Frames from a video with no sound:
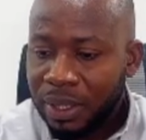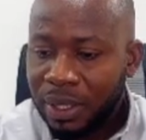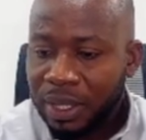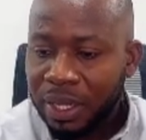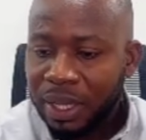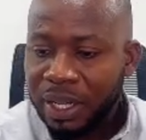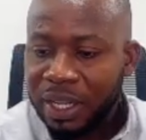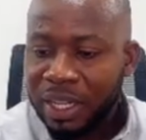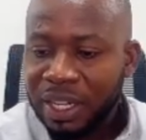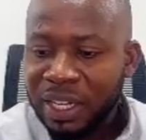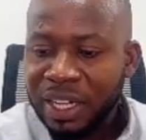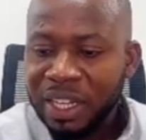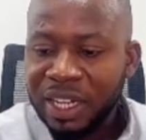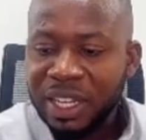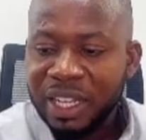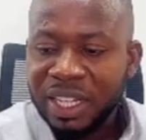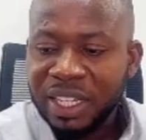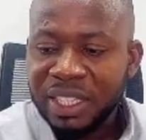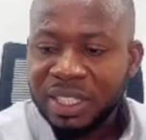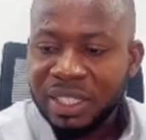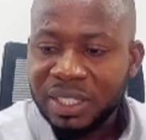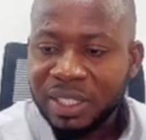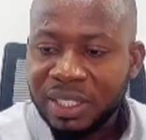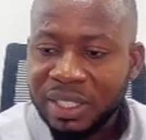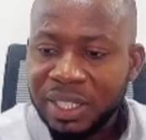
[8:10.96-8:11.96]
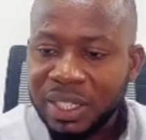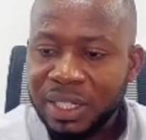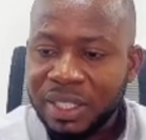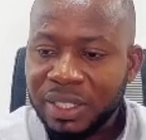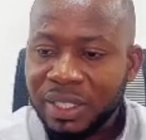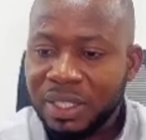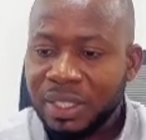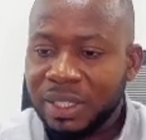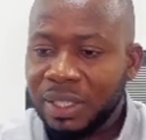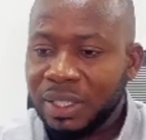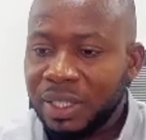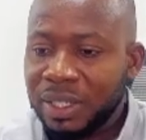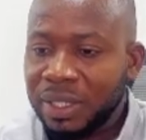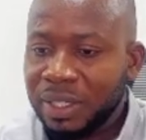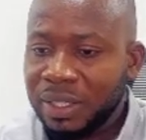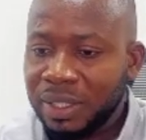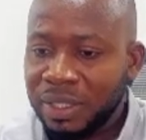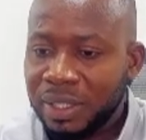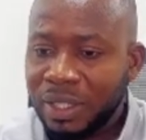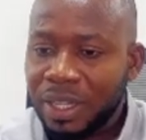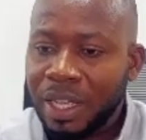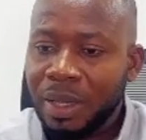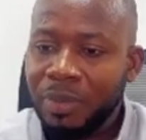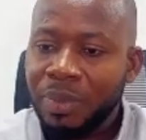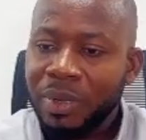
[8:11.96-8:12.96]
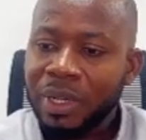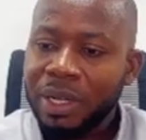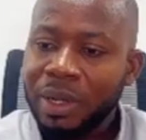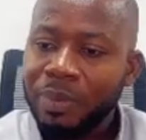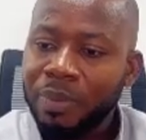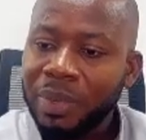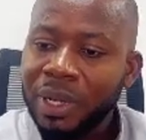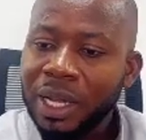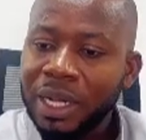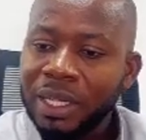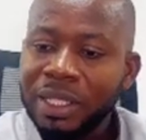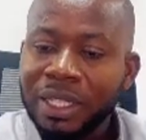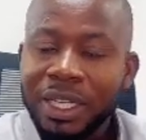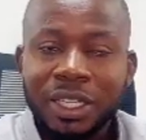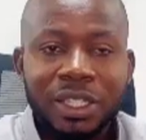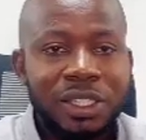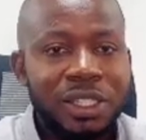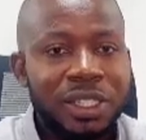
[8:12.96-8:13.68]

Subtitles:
The sixth step in the planning